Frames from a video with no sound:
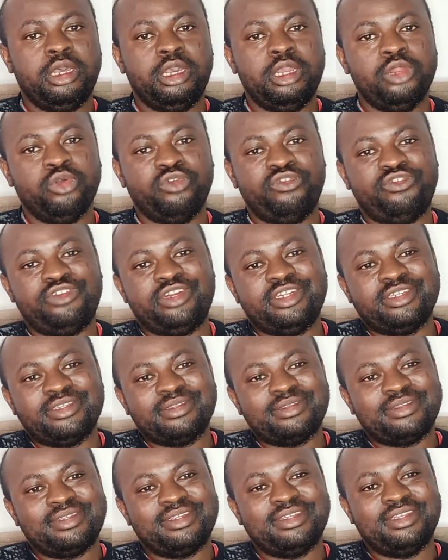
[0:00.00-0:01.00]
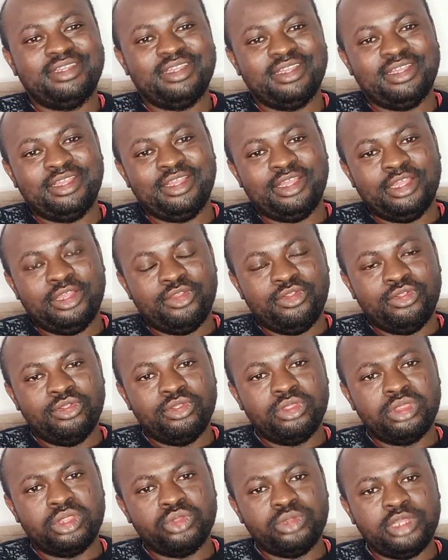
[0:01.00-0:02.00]
Hello friends,
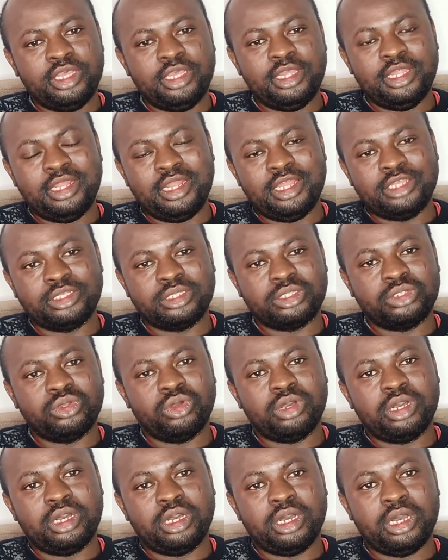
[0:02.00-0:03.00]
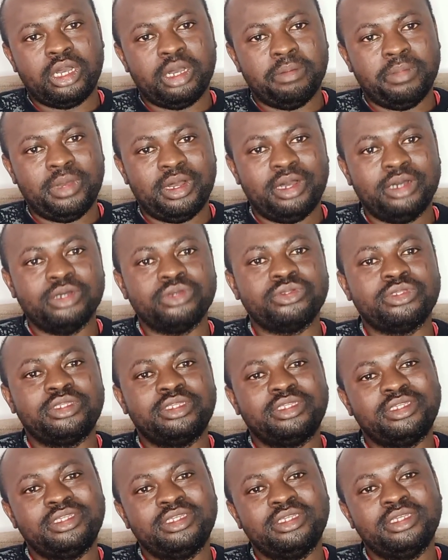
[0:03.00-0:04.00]
today let's talk about
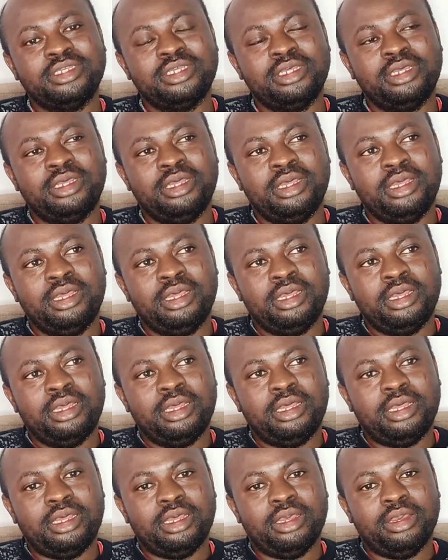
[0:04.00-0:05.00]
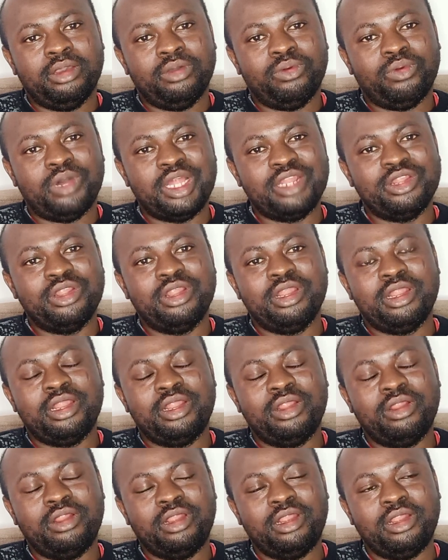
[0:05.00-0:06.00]
one
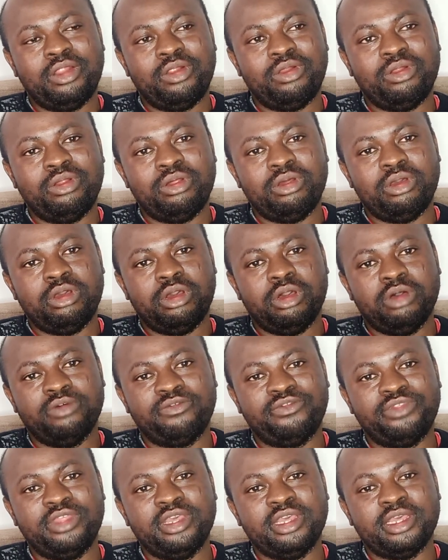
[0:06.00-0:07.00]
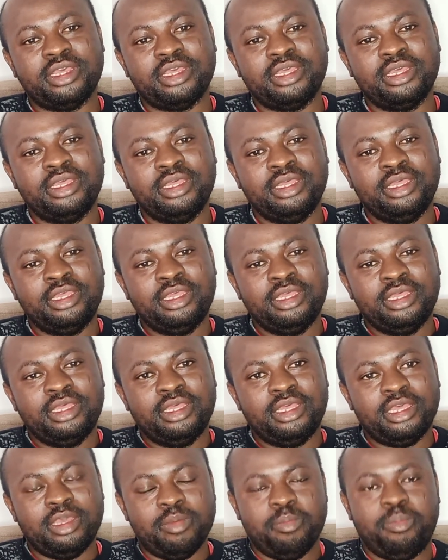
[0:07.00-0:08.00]
of the
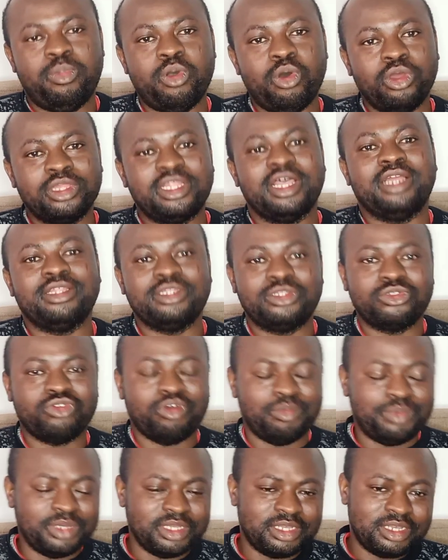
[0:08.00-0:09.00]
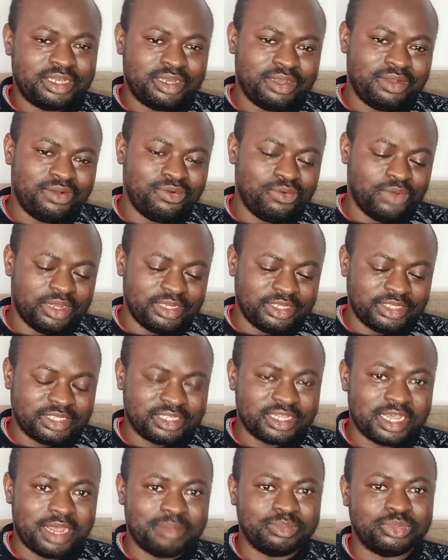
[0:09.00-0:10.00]
important topic when
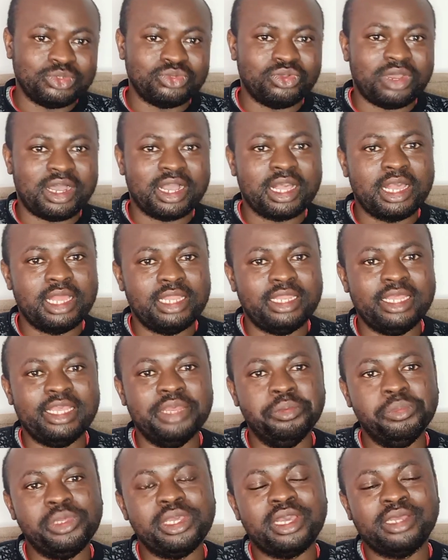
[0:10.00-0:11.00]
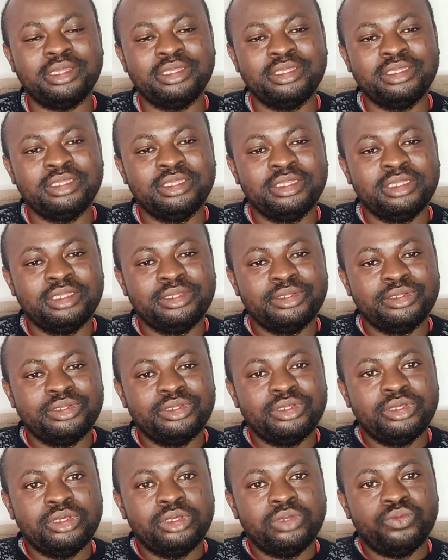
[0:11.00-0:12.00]
it comes to academia,
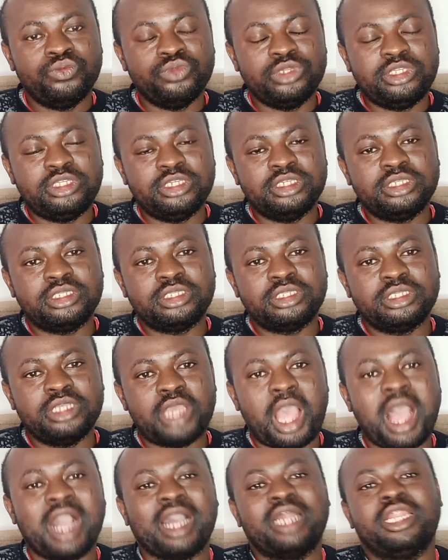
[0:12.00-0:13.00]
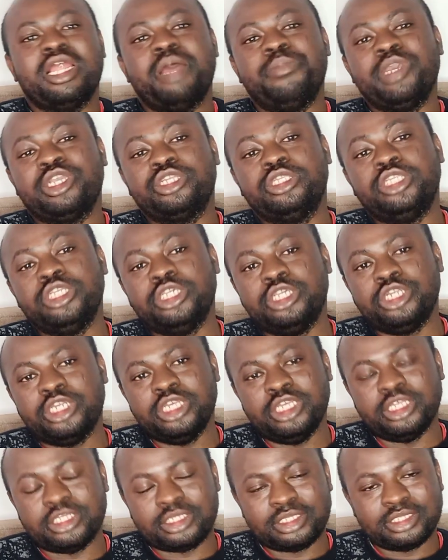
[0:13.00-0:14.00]
which is academic
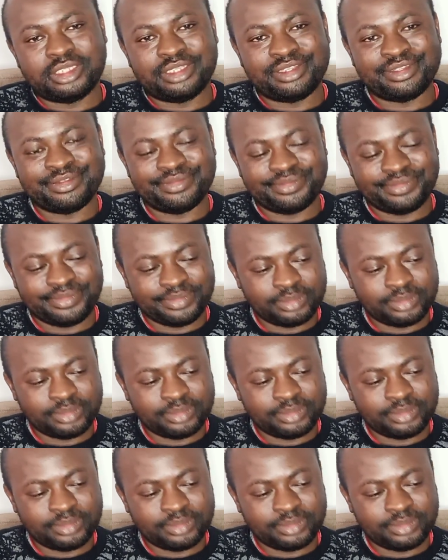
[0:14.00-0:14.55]
degrees.